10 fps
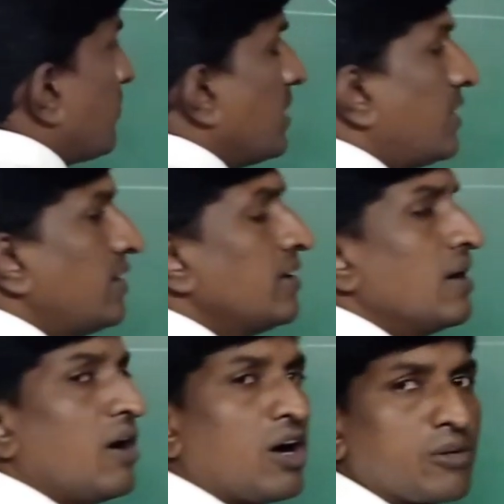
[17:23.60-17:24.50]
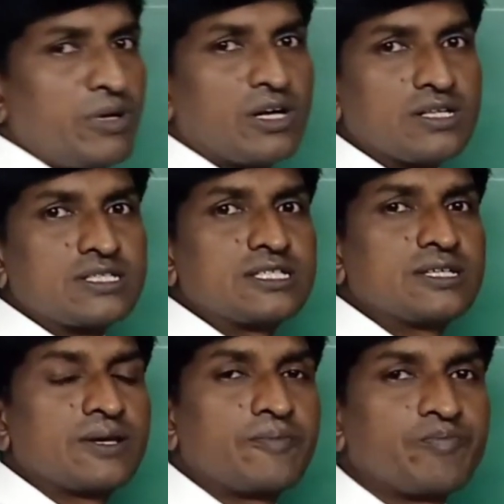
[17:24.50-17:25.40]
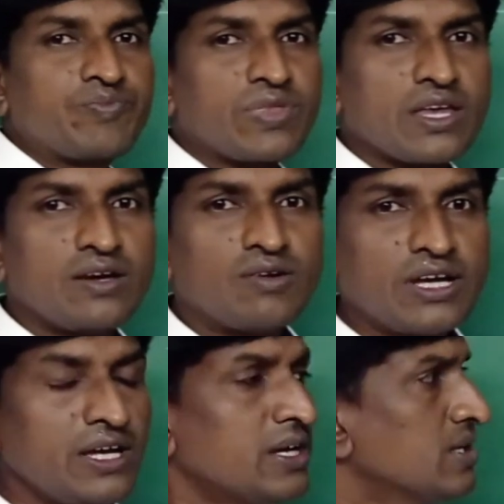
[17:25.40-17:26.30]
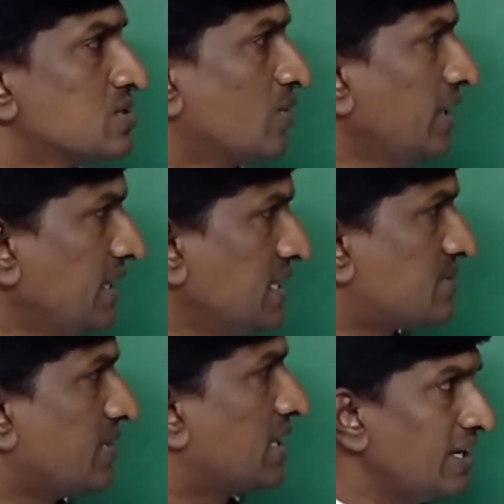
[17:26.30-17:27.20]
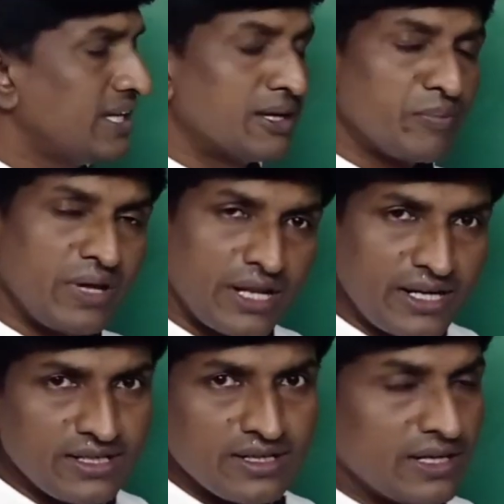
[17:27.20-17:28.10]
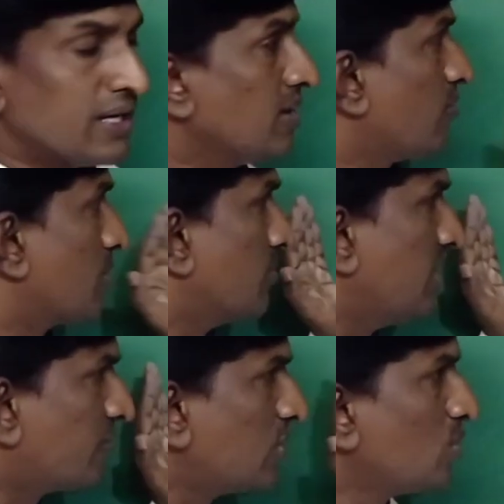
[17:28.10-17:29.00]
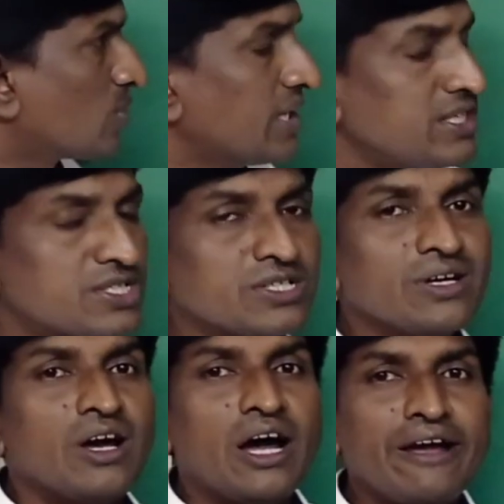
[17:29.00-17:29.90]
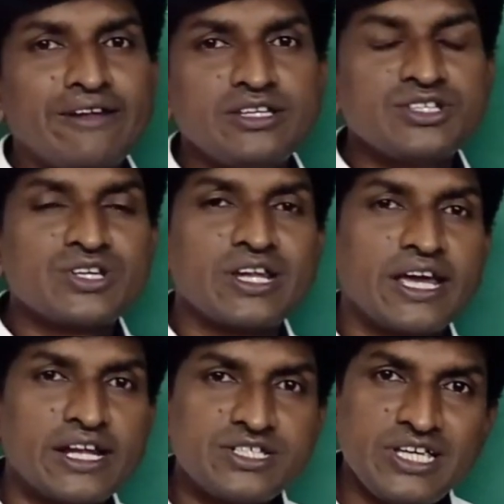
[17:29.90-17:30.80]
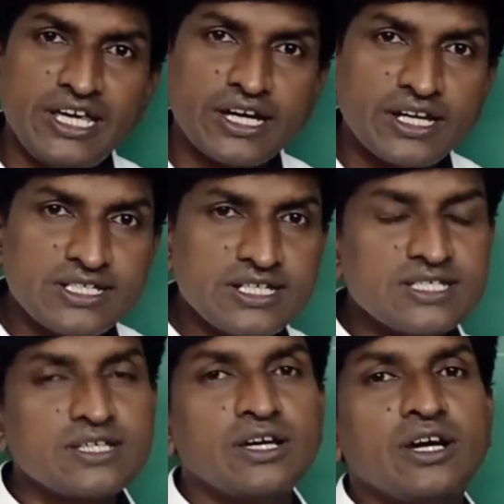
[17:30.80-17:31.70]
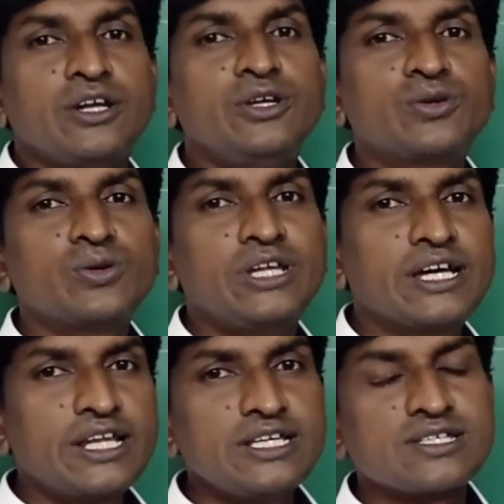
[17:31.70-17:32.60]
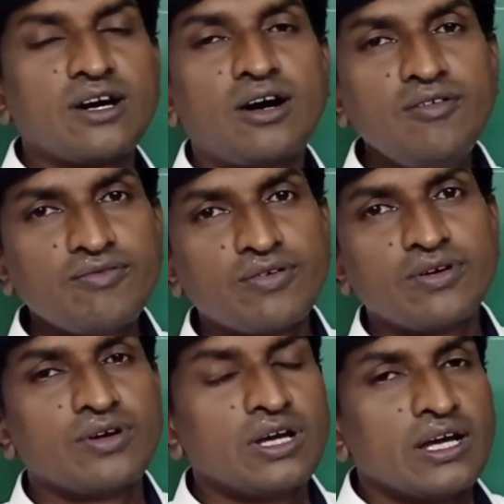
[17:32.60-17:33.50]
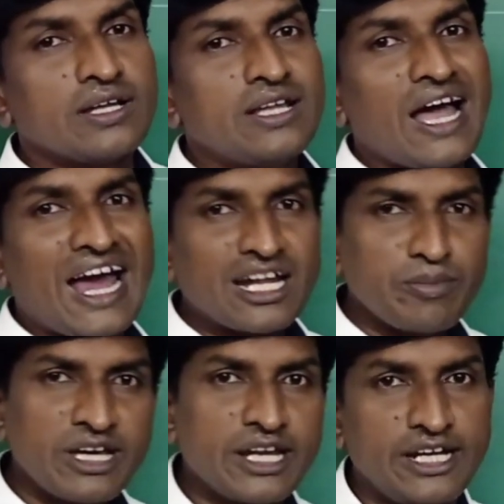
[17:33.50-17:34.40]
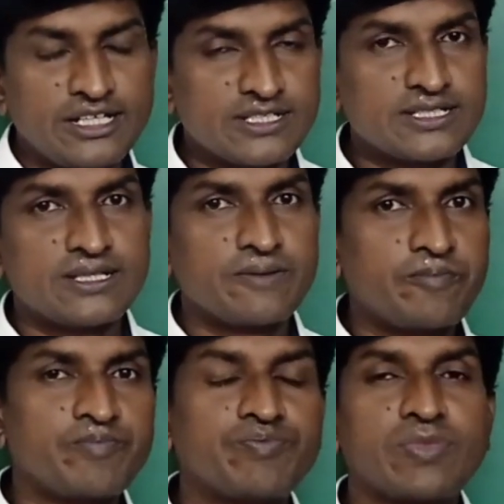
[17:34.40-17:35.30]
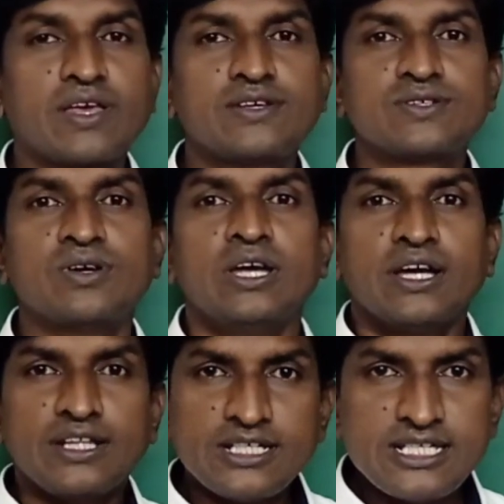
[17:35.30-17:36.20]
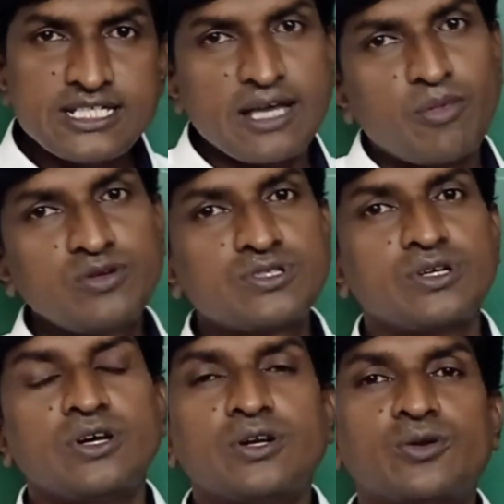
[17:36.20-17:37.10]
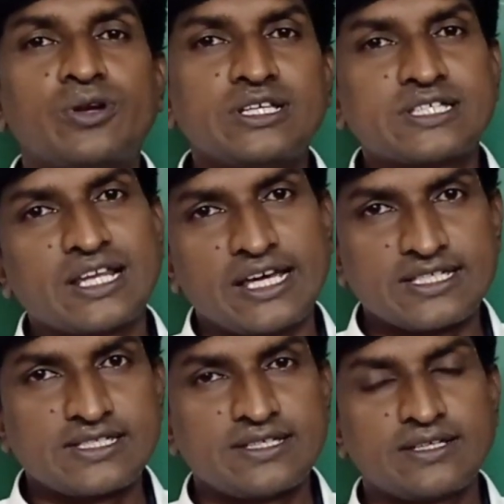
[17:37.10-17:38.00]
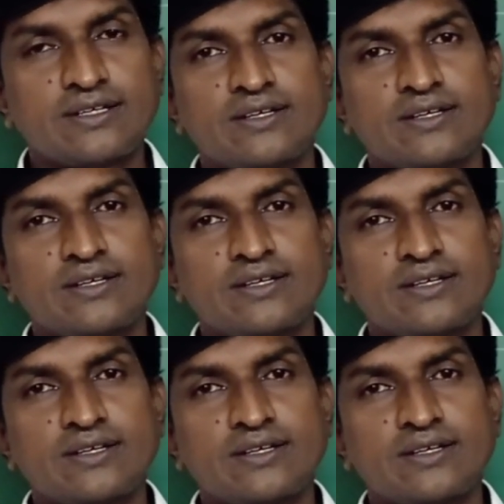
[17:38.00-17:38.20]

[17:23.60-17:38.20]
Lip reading: filled orbitals. Okay, so in this way, in the period from left to right, ionization energy increases due to decrease of the atomic radius. So this is about today's class.